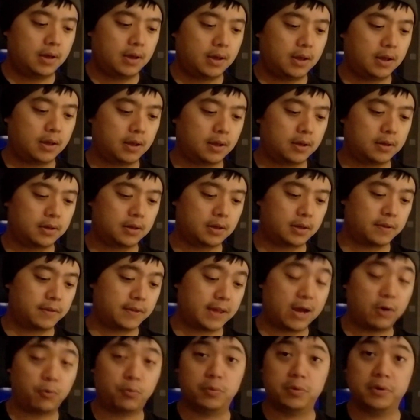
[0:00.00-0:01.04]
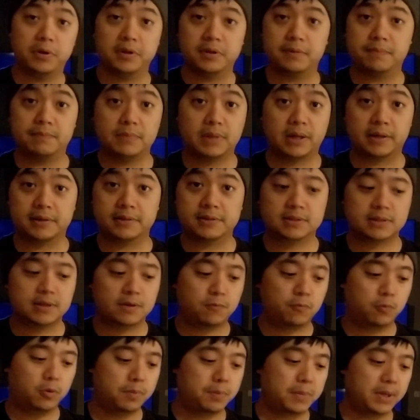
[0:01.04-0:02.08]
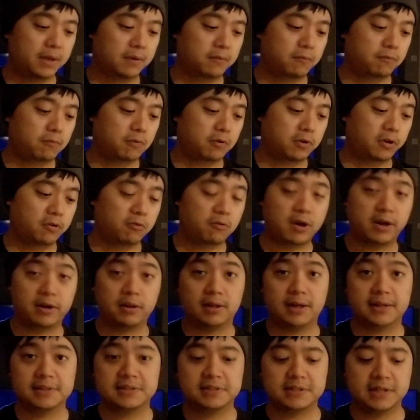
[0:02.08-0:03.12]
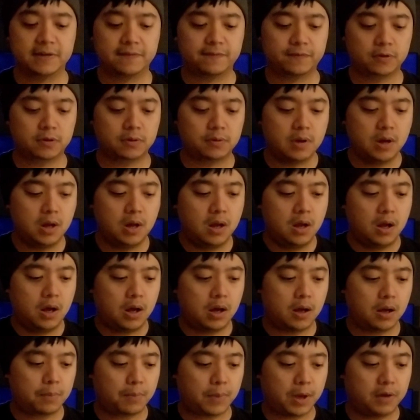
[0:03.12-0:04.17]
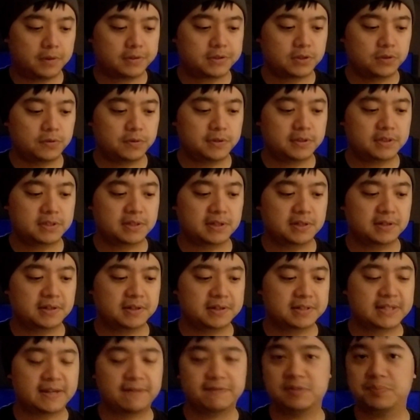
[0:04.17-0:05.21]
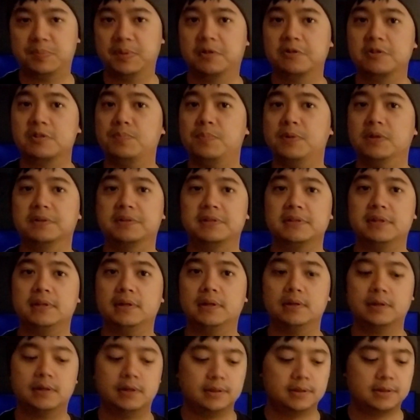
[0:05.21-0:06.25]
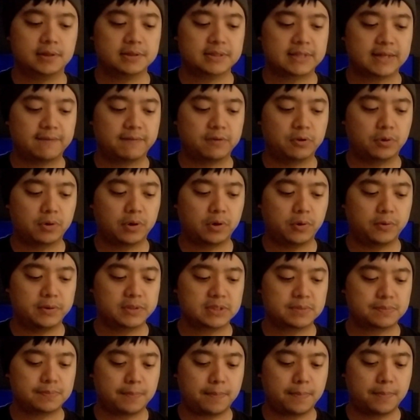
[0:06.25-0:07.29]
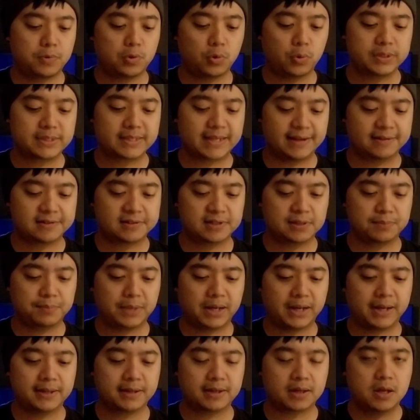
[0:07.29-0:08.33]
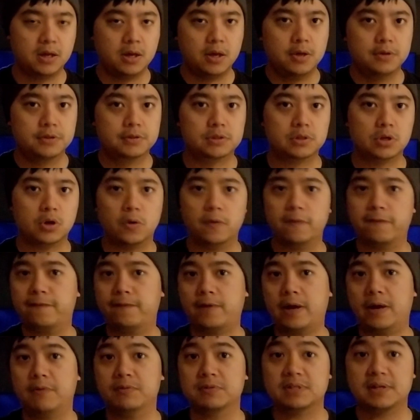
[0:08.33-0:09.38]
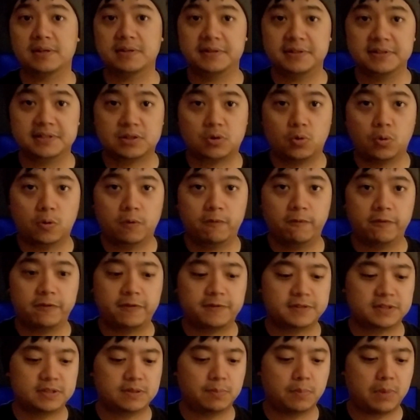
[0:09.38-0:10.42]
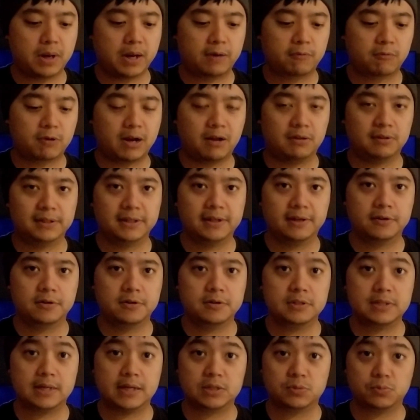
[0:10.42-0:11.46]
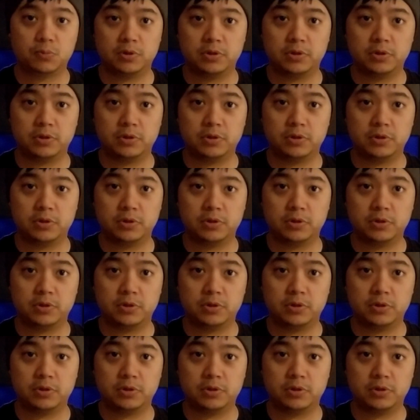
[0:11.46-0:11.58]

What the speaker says: and that would, like I said, would make your ride a lot safer. Also, this thing does have speakers built in. It does have a noise-canceling mic. So if I was on Discord with some of my route leaders as we're